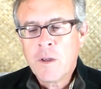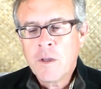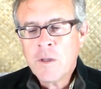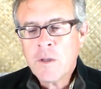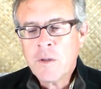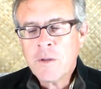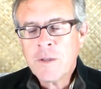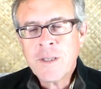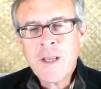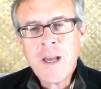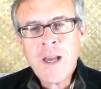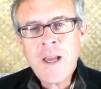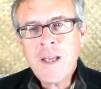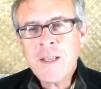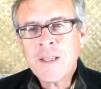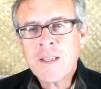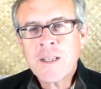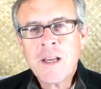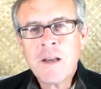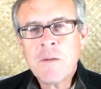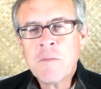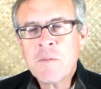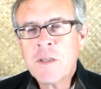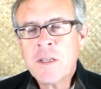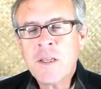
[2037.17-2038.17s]
So
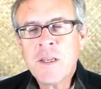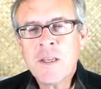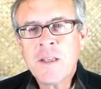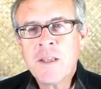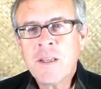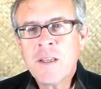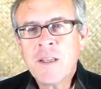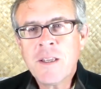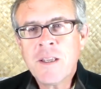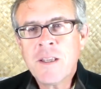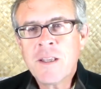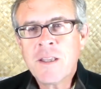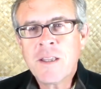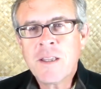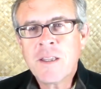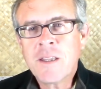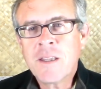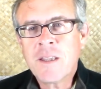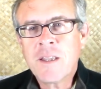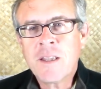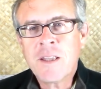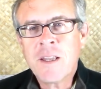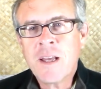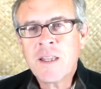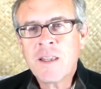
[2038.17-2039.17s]
science comes in
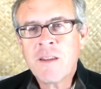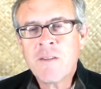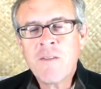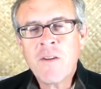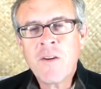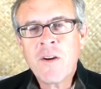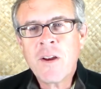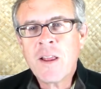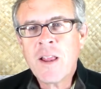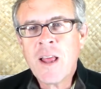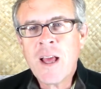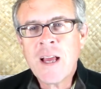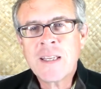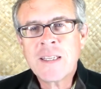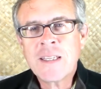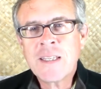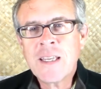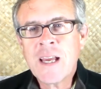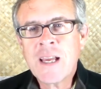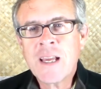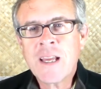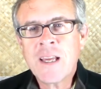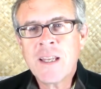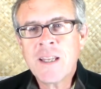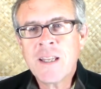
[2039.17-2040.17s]
at the very last
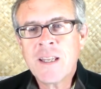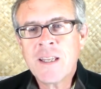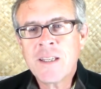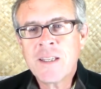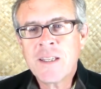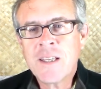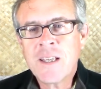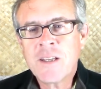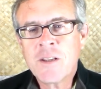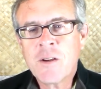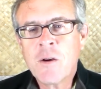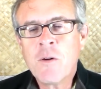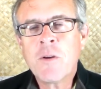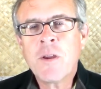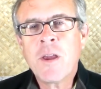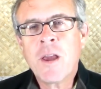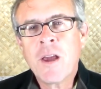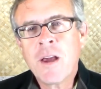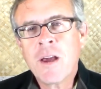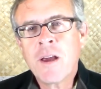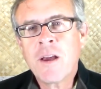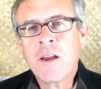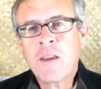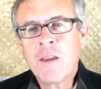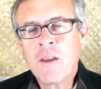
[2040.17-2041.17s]
second and says, oh
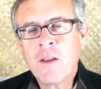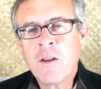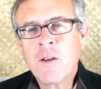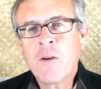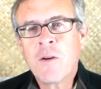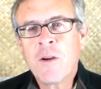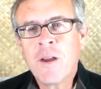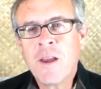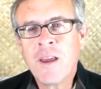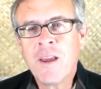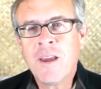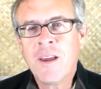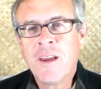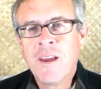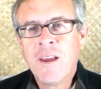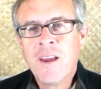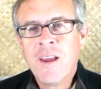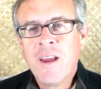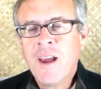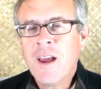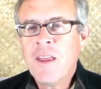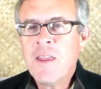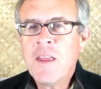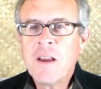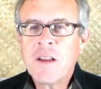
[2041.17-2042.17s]
yeah, you know, hey,
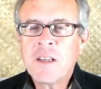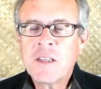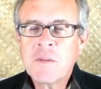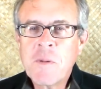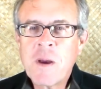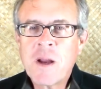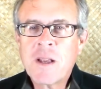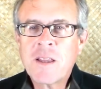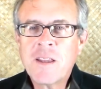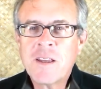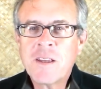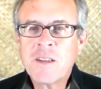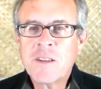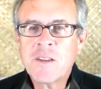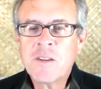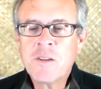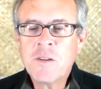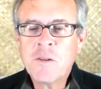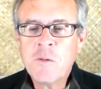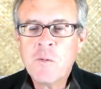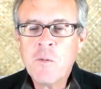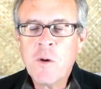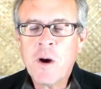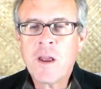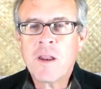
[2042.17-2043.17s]
and they expect us
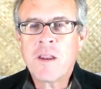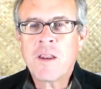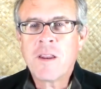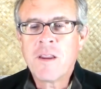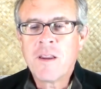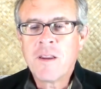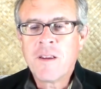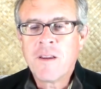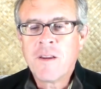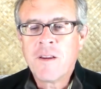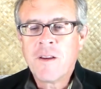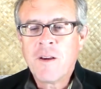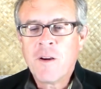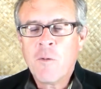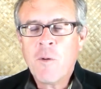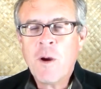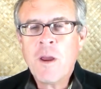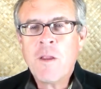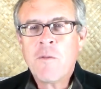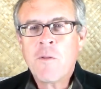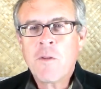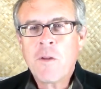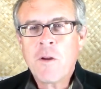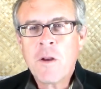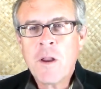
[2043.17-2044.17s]
to what?
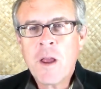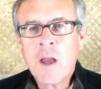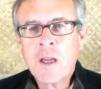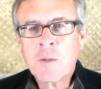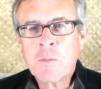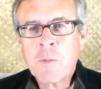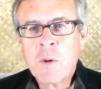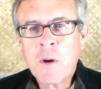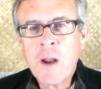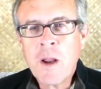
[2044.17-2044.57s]
Wait for their next